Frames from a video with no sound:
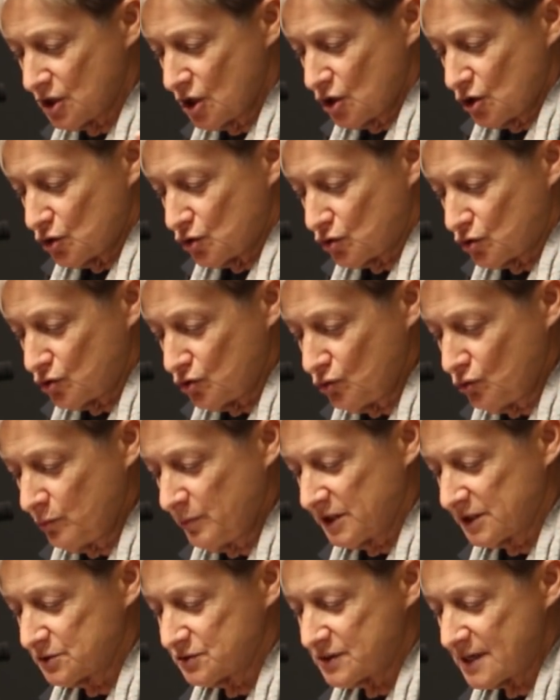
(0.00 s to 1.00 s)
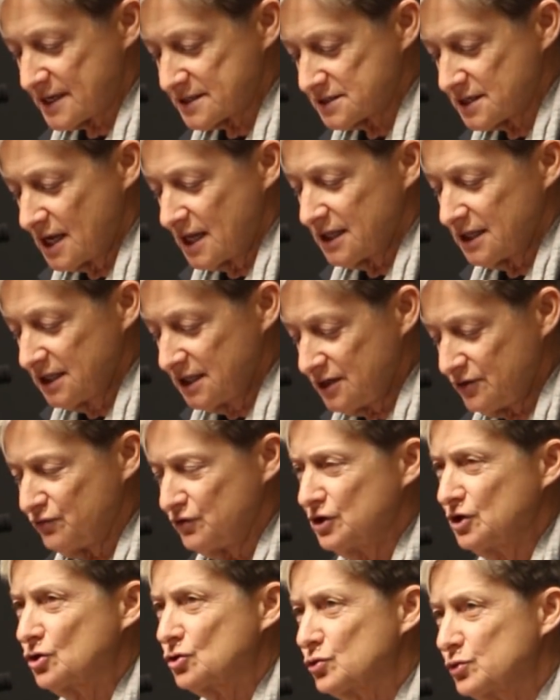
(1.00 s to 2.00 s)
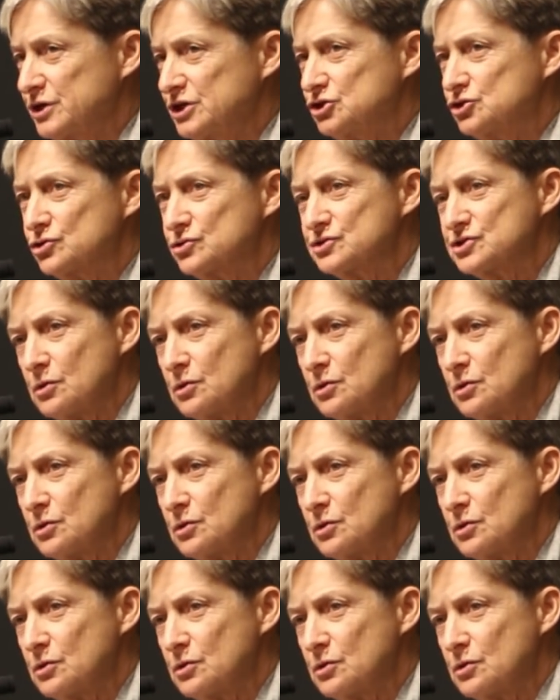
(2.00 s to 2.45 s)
humans as living creatures